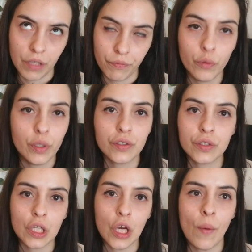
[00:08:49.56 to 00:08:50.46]
a few
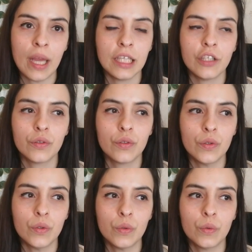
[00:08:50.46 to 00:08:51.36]
years ago. I need
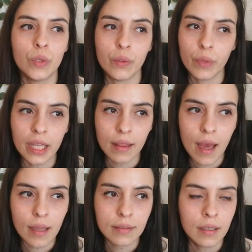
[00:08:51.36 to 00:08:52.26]
to reread
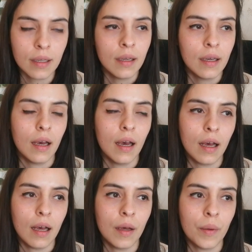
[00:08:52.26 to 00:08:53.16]
that.
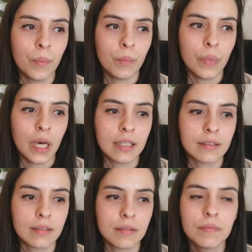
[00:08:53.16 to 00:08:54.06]

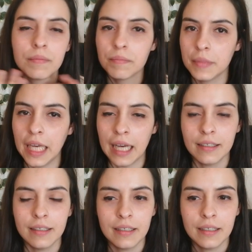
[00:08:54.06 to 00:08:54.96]
But
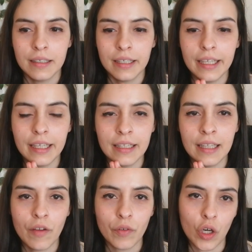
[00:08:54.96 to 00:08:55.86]
yeah, he
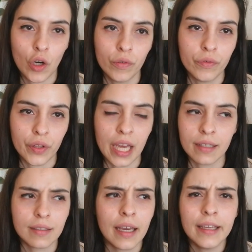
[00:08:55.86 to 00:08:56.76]
never got over
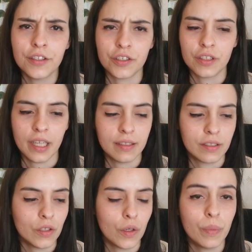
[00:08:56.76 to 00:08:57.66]
that. I understand.
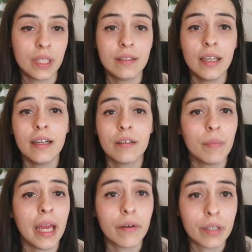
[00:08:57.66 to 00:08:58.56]
So, but their
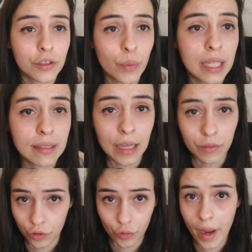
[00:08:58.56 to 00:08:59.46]
marriage went
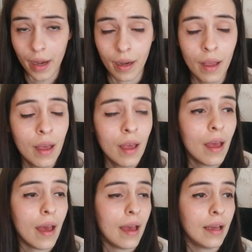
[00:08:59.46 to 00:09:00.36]
down the drain
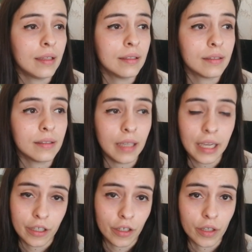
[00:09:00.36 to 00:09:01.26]
and they
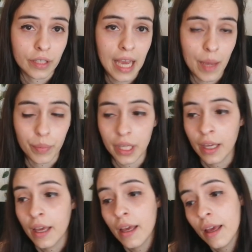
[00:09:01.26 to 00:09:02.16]
are not happy.